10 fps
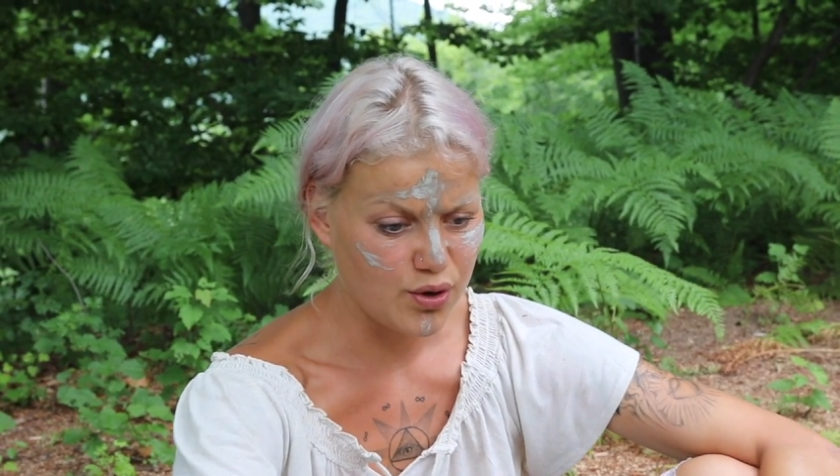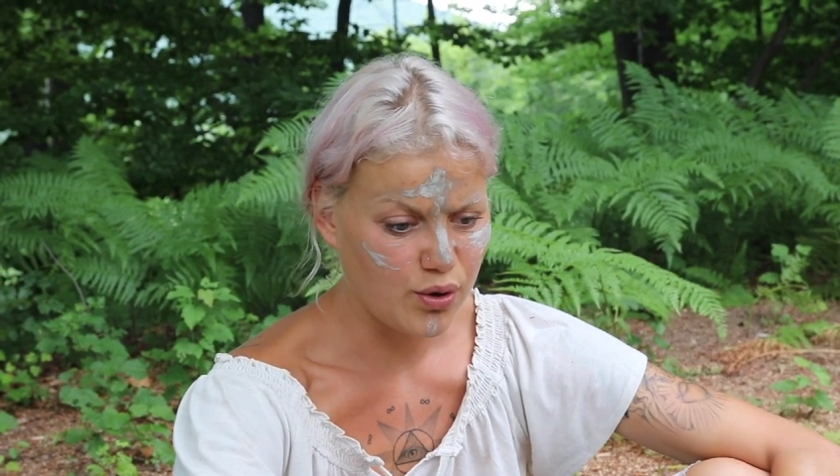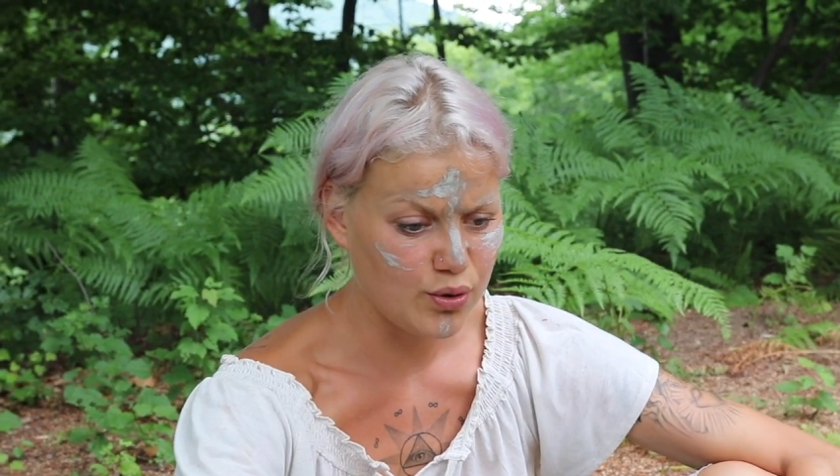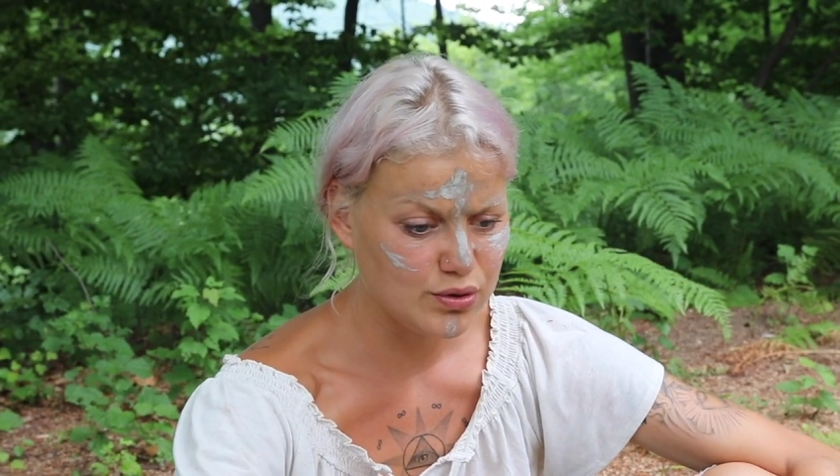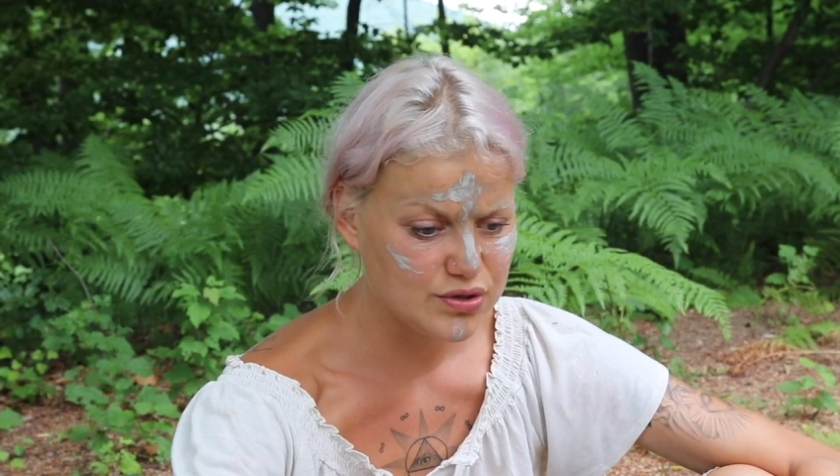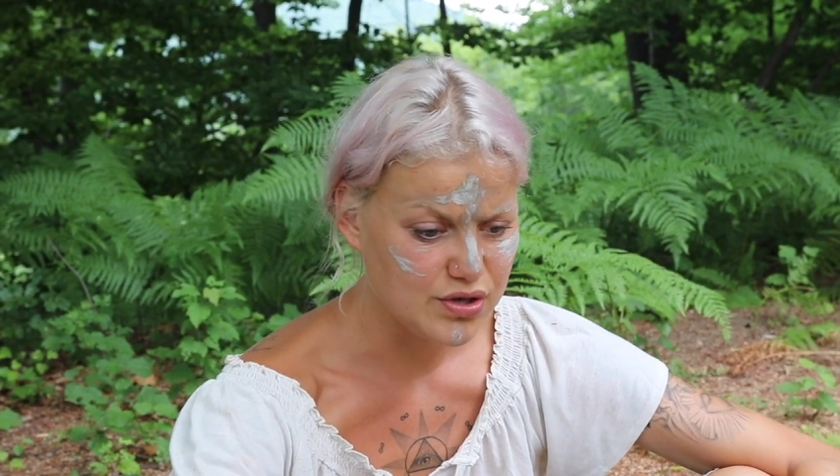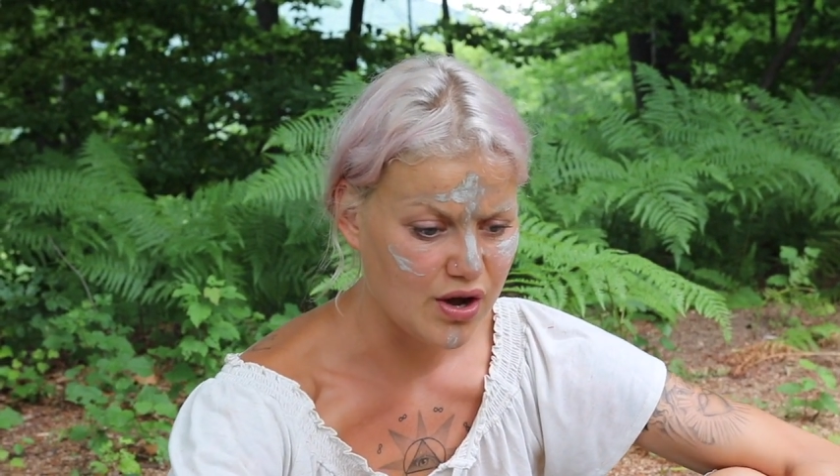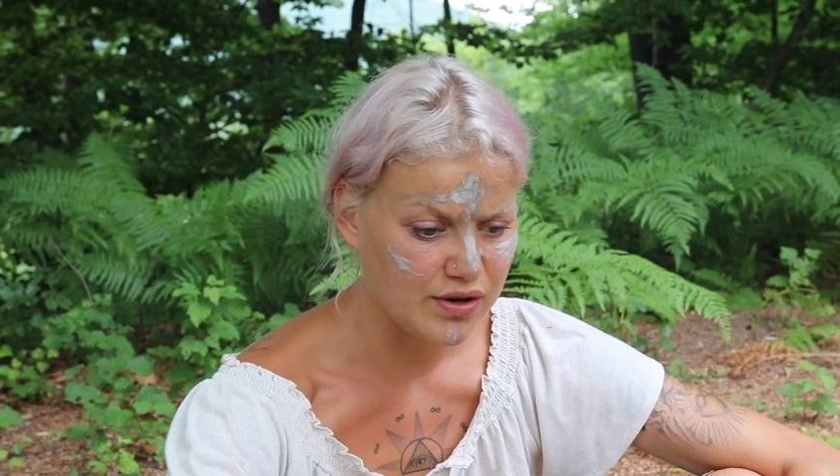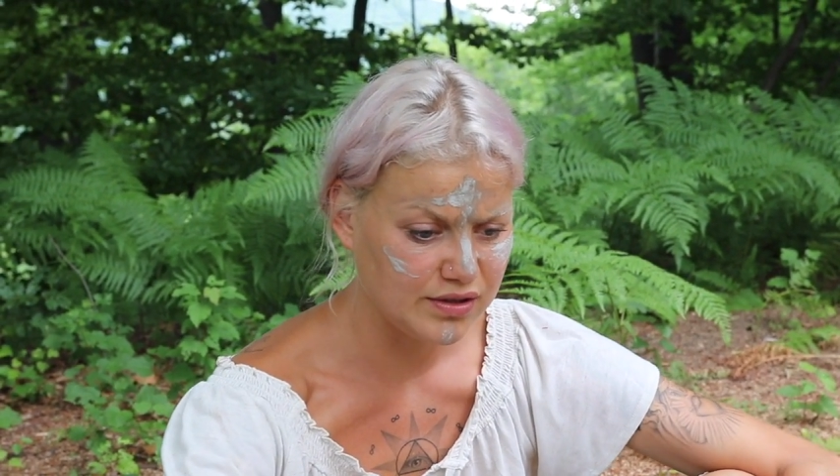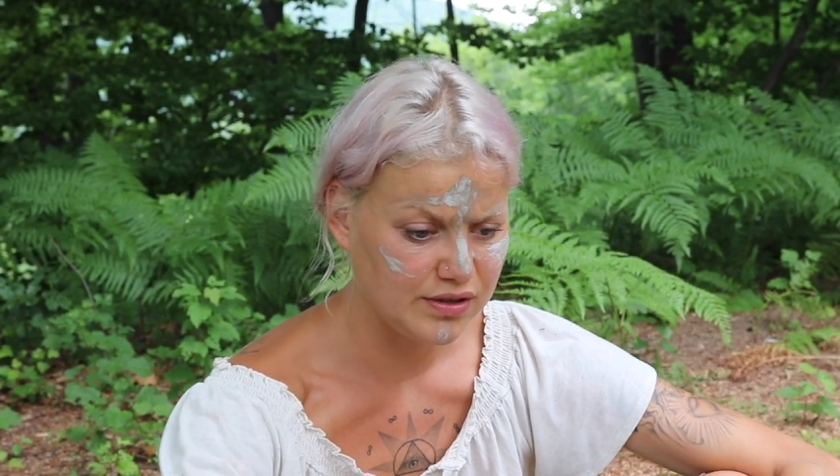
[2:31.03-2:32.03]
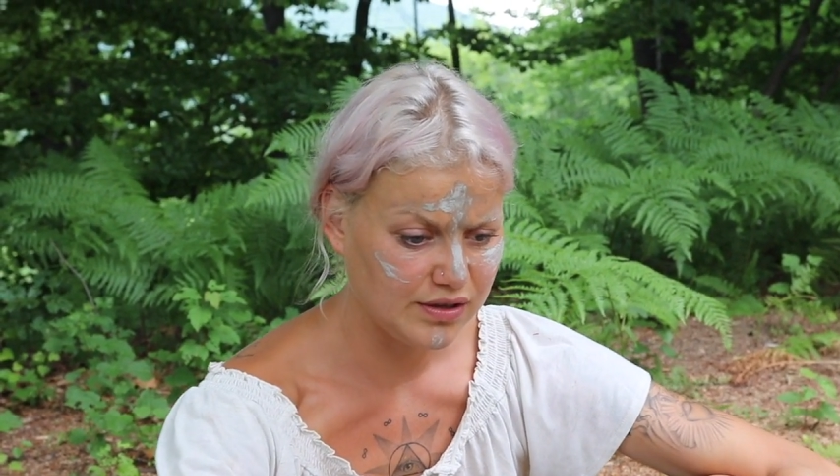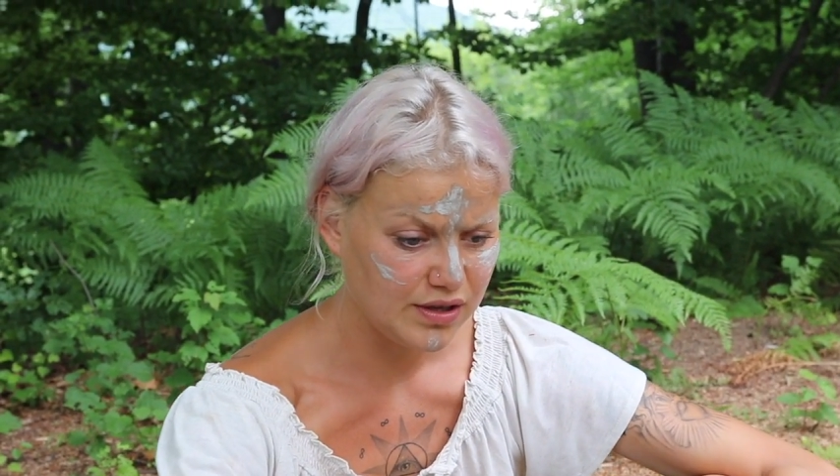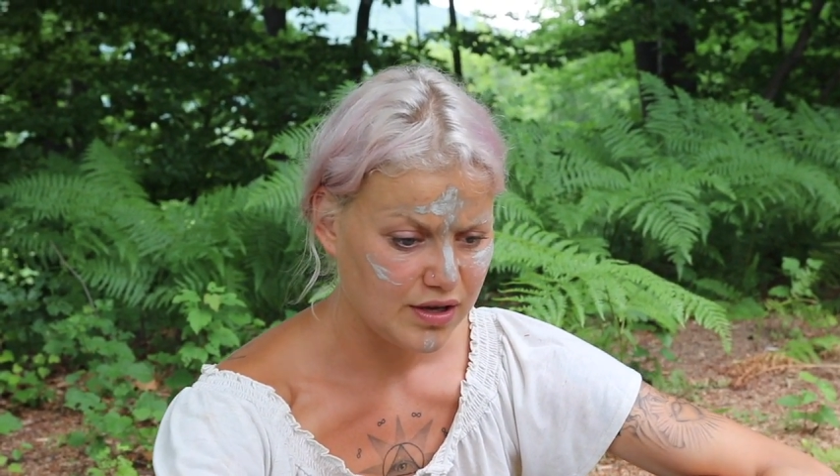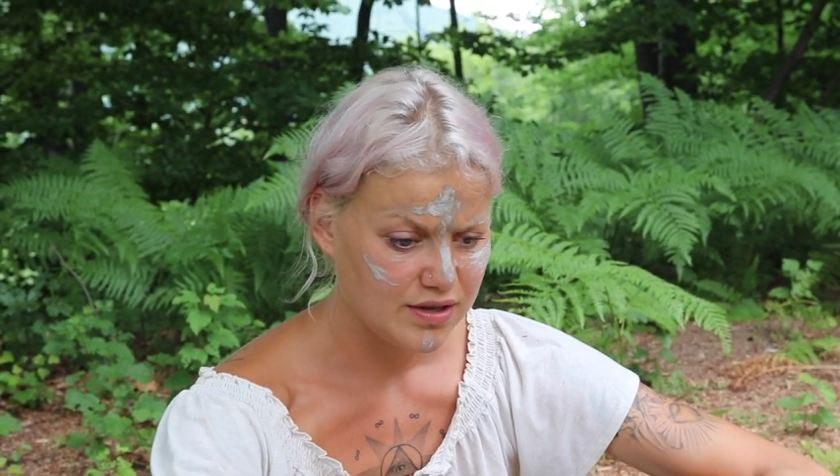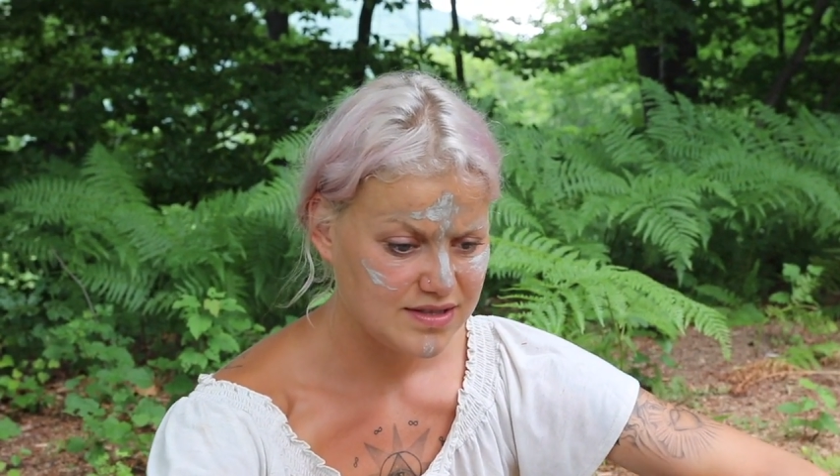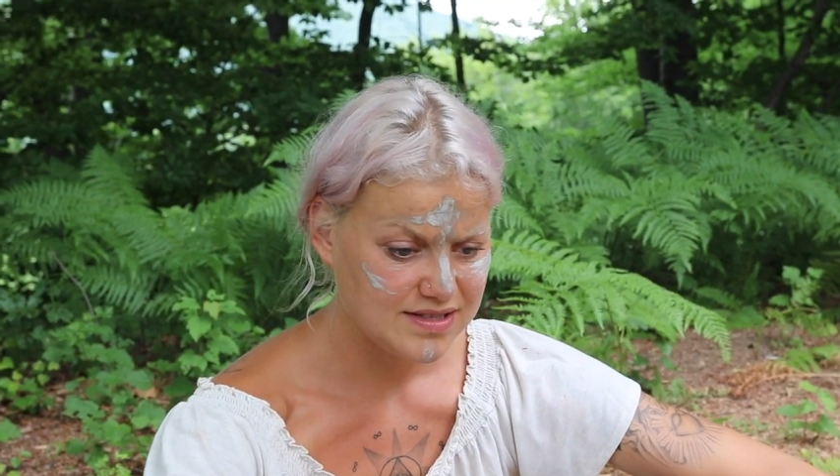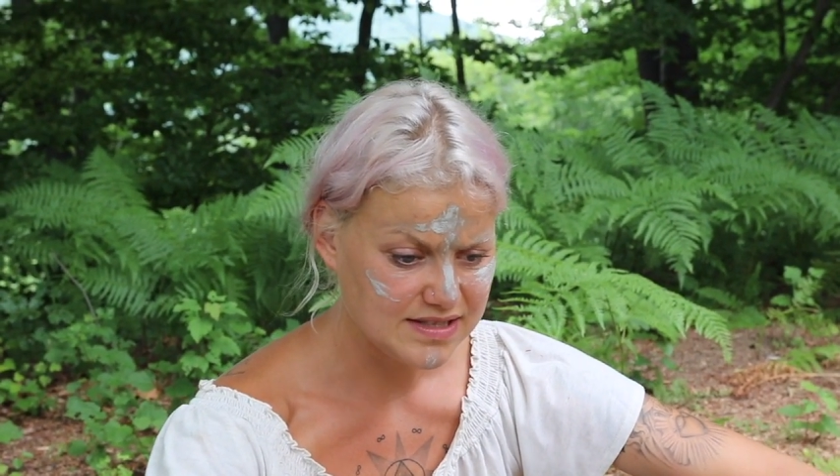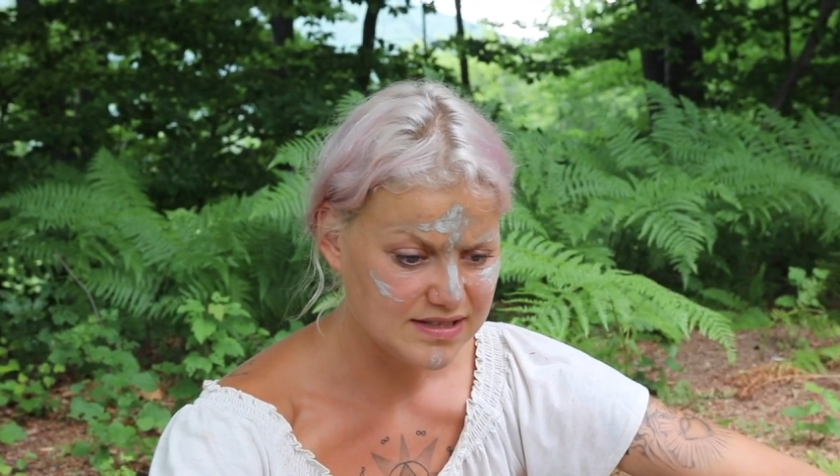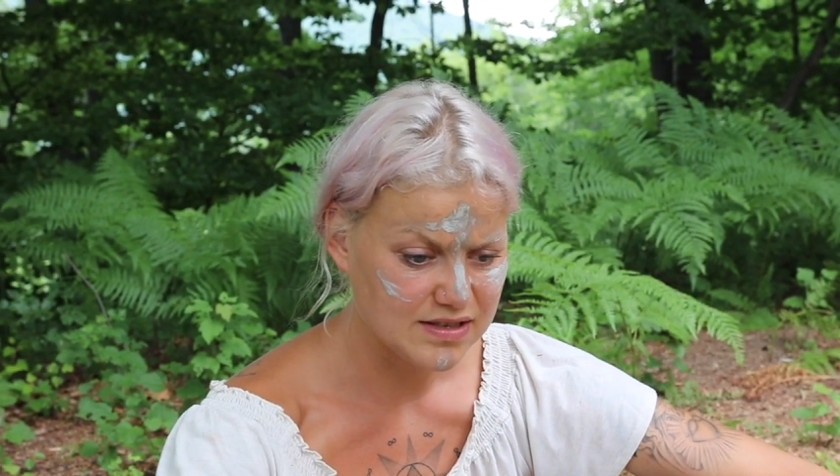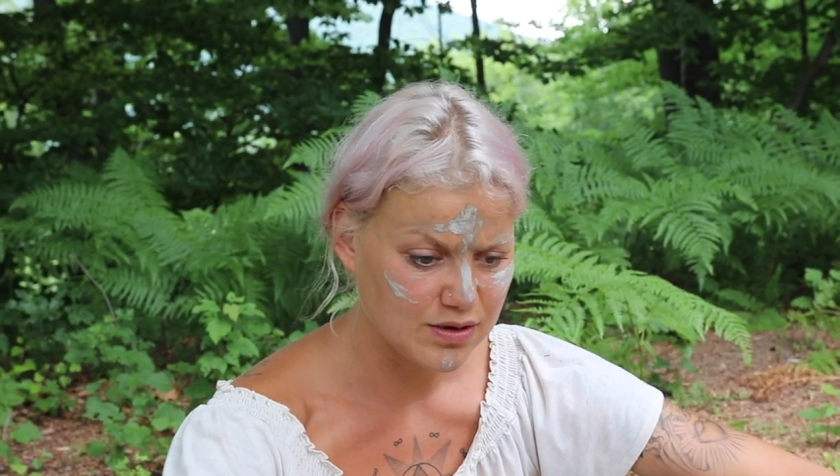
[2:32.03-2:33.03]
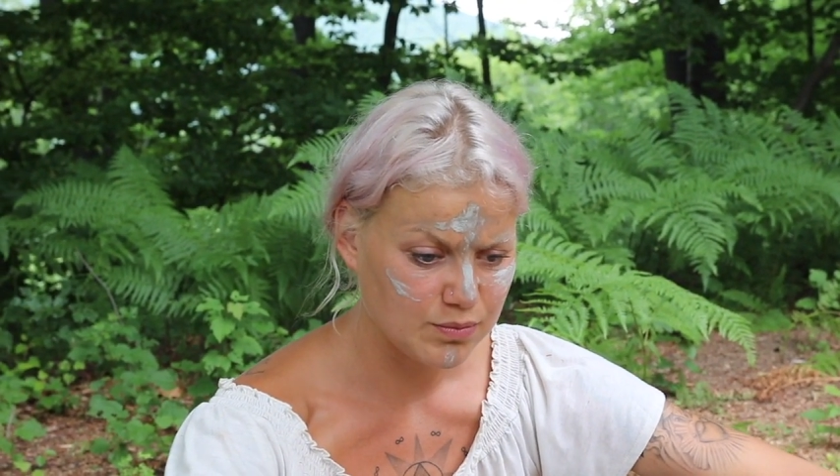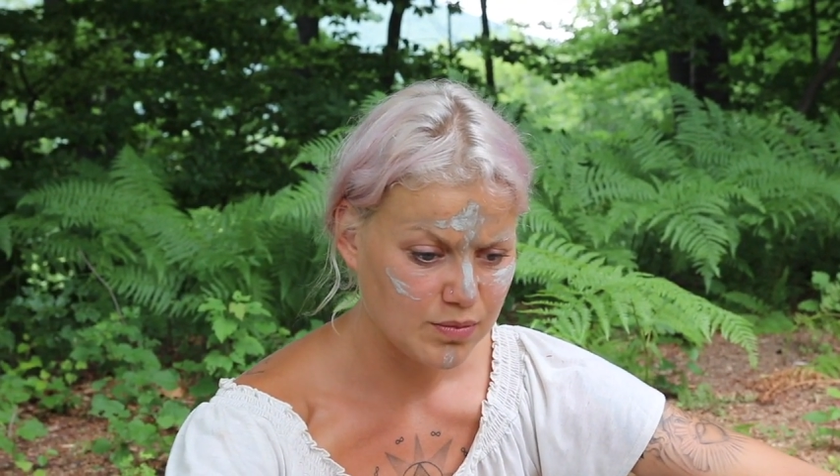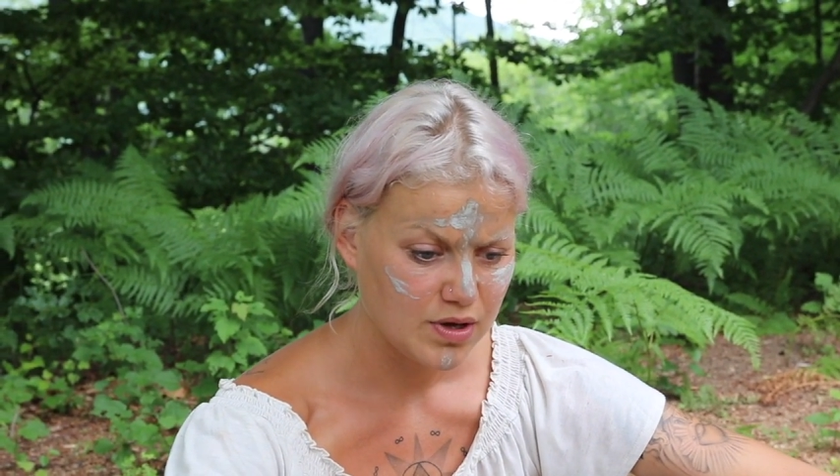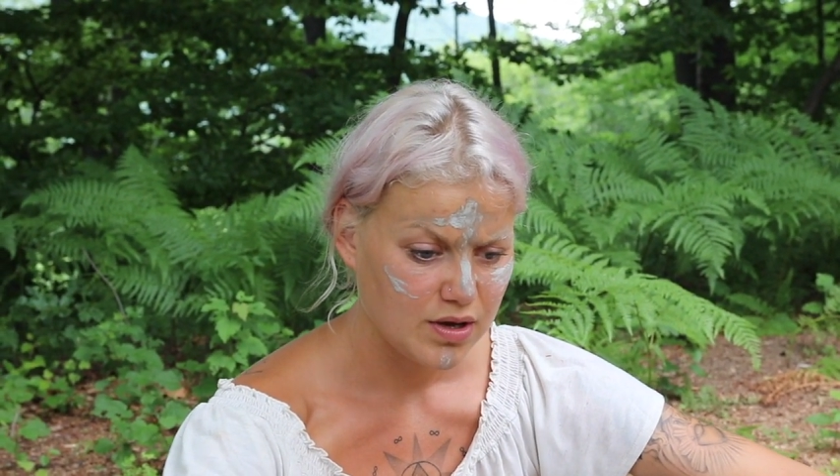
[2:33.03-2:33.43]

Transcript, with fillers: whole tunnel system,